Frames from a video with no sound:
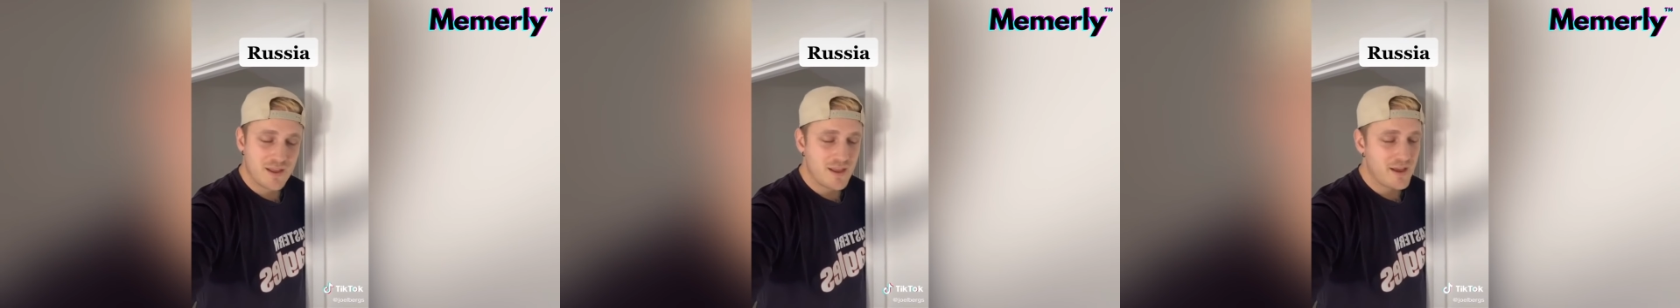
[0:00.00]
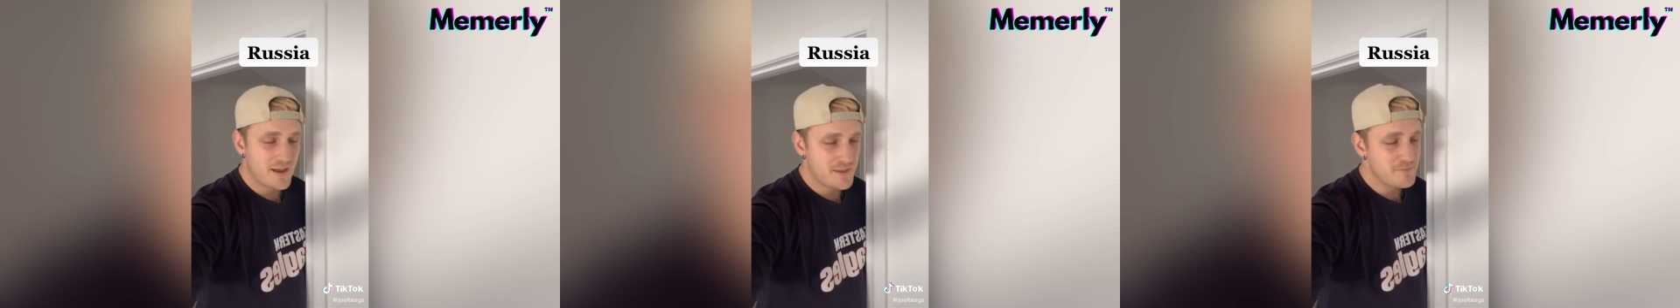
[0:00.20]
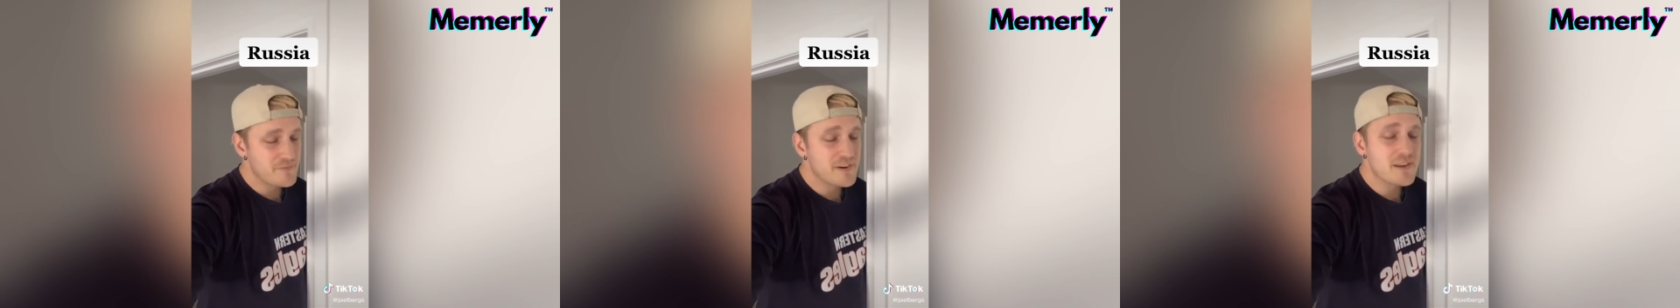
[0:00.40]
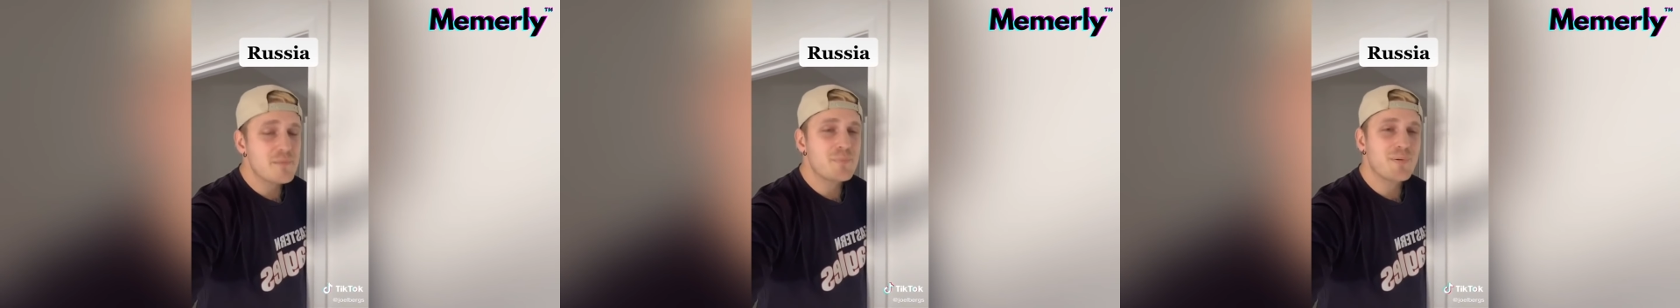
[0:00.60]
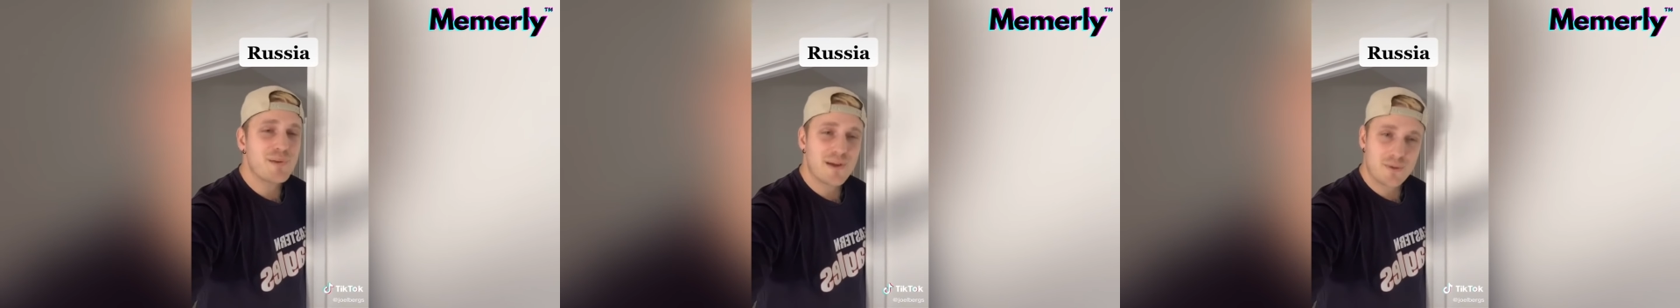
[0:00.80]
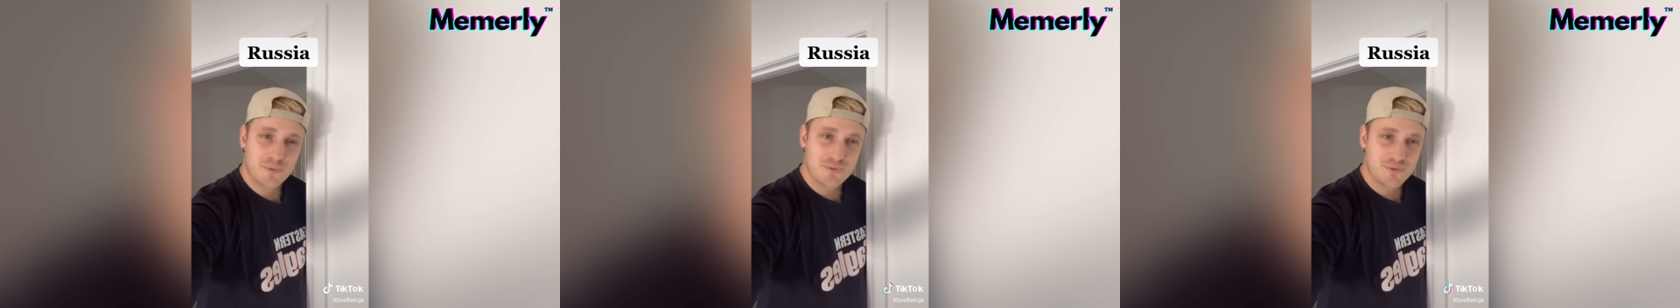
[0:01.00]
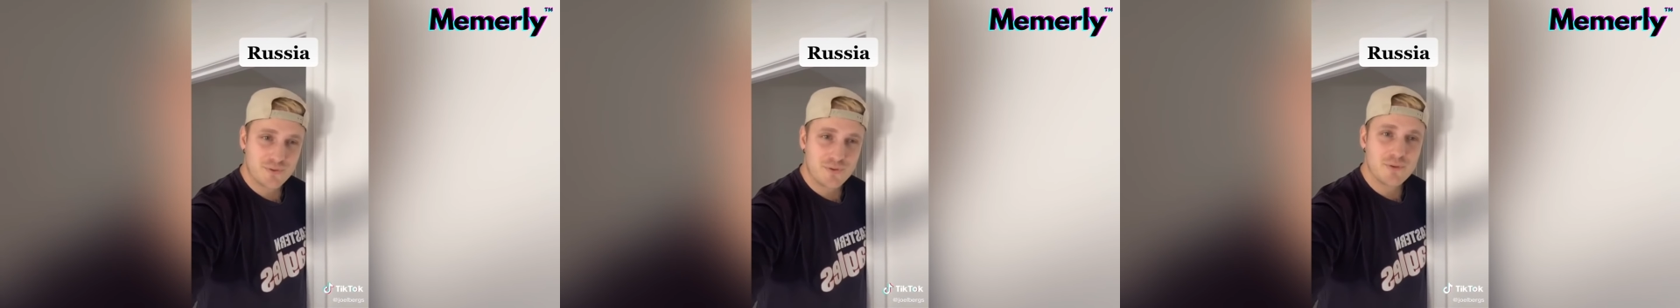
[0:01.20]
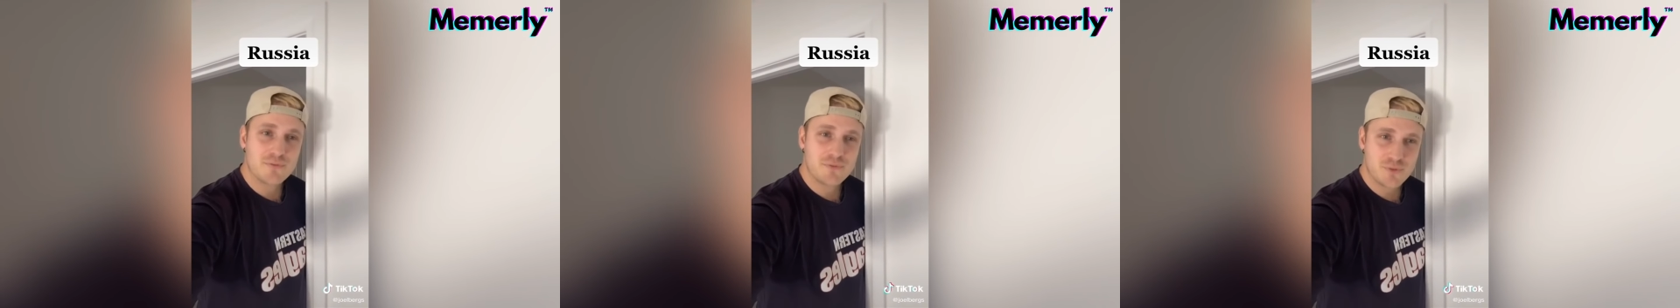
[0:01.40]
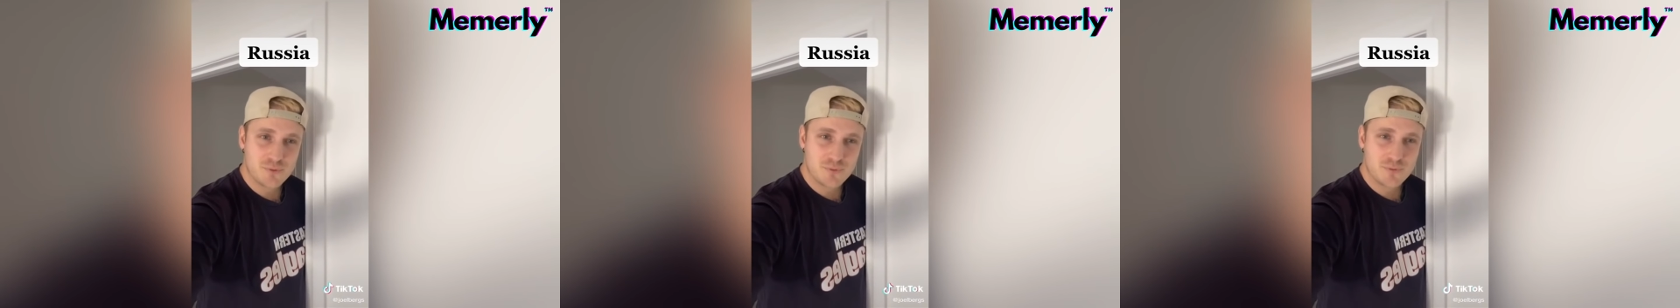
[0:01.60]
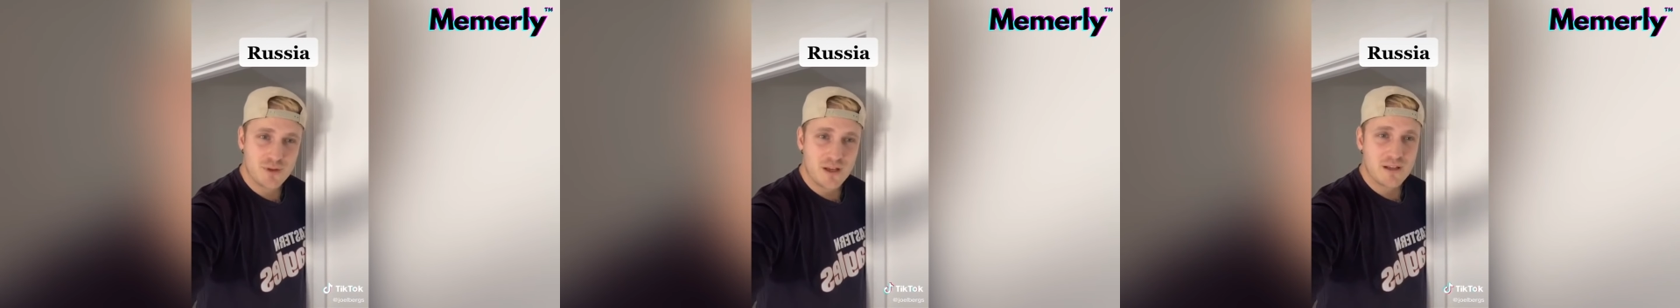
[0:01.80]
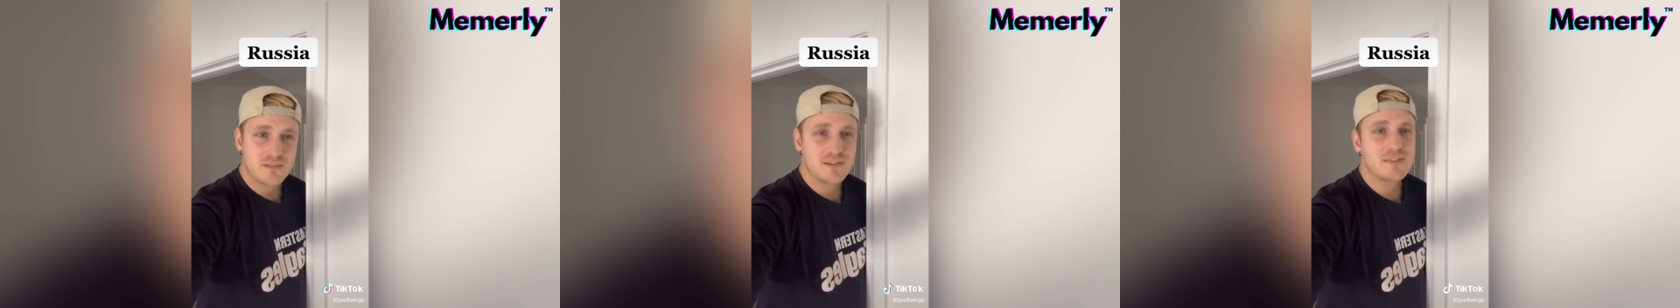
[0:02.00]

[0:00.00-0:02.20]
I am very proud of you. Let